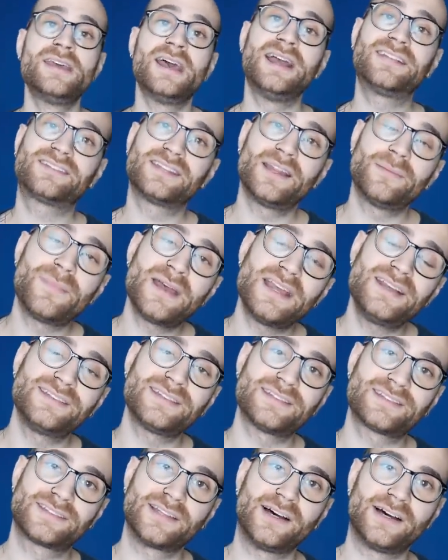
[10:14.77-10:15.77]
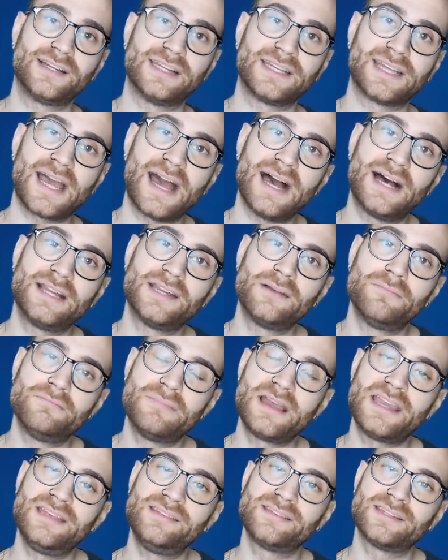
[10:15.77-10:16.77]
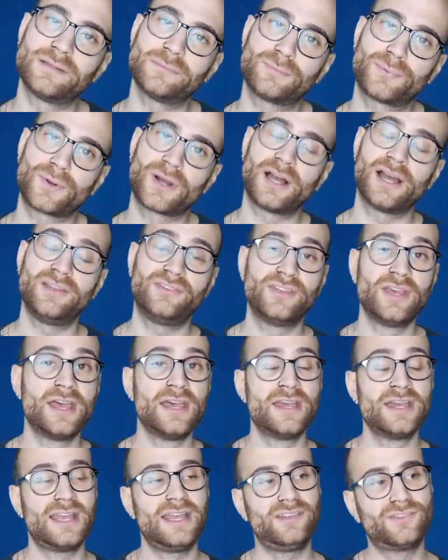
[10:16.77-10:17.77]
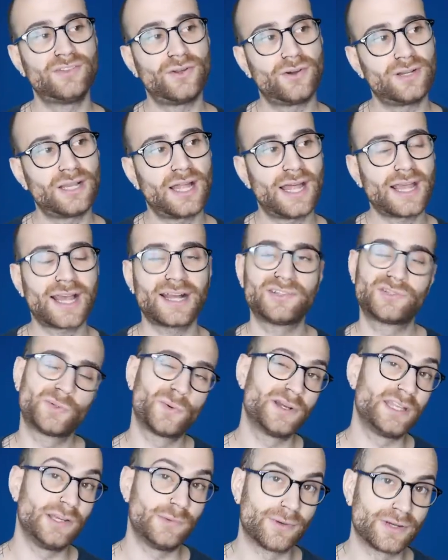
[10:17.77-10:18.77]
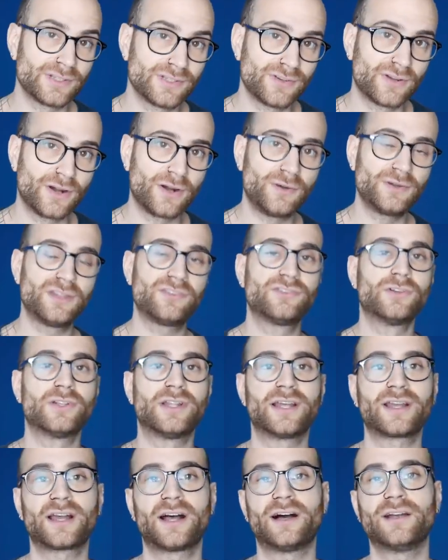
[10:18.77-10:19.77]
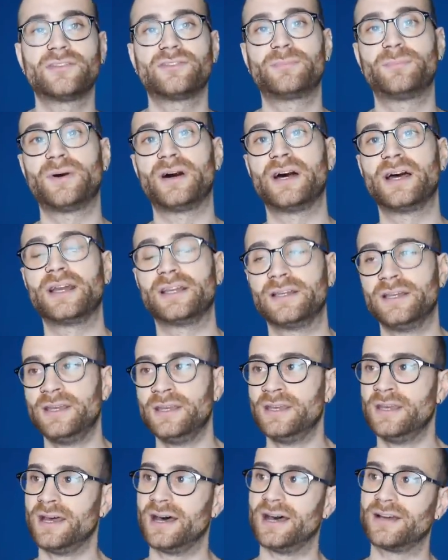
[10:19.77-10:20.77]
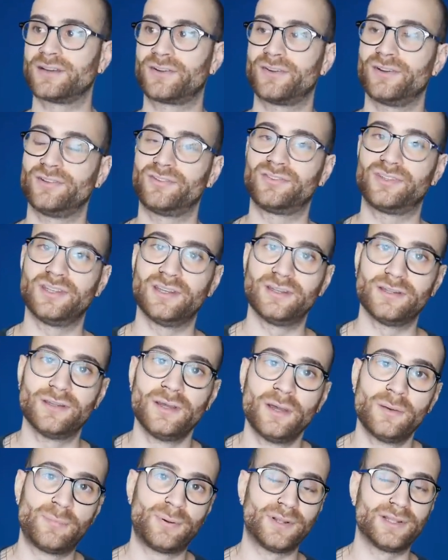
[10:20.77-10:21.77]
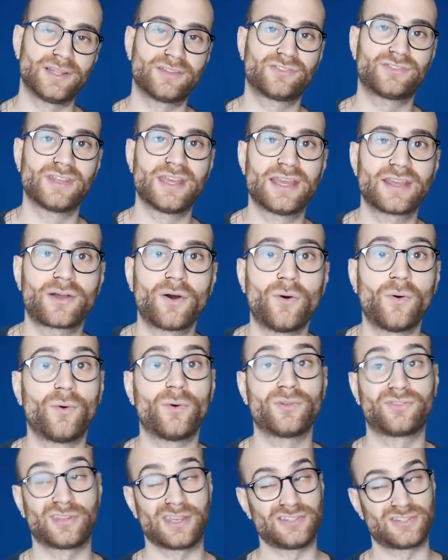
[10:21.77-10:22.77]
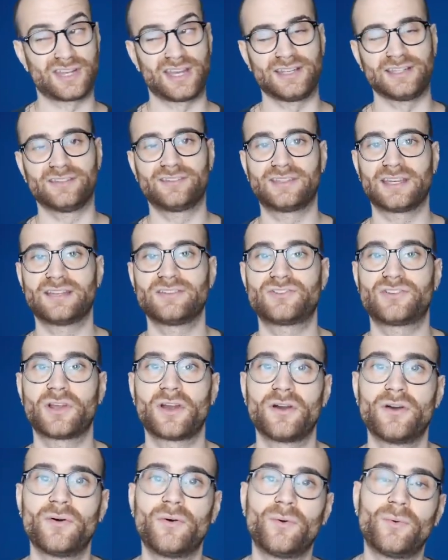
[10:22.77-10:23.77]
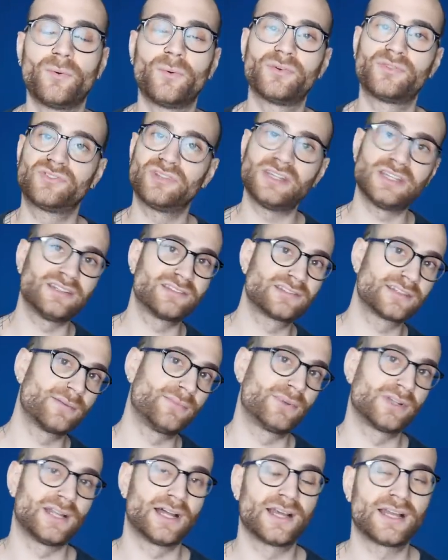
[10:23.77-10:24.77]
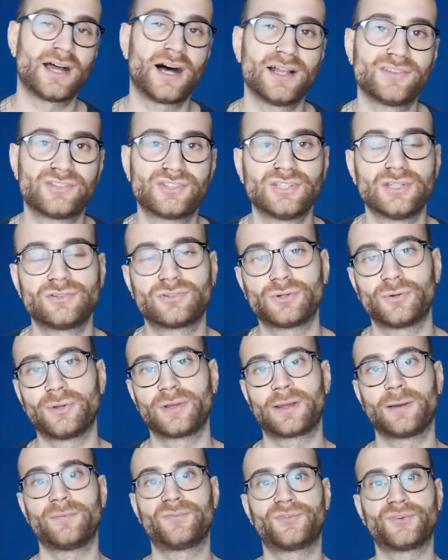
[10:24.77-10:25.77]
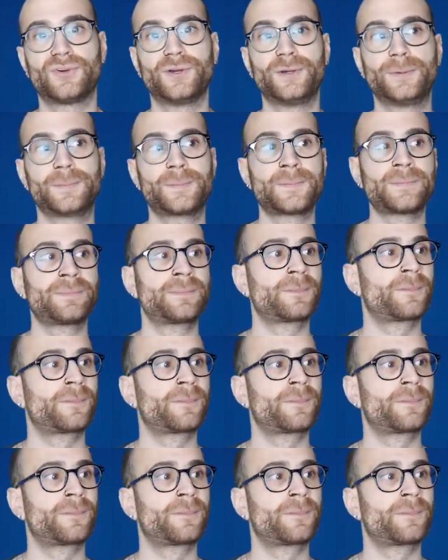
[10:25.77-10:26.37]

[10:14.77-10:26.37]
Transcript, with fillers: It's an amazing signing at an amazing price. He's not like a 21 year old, he's not like us buying uh, Christian Pulisic or, say, Jadon Sancho or seeing someone like Hudson-Odoi come through.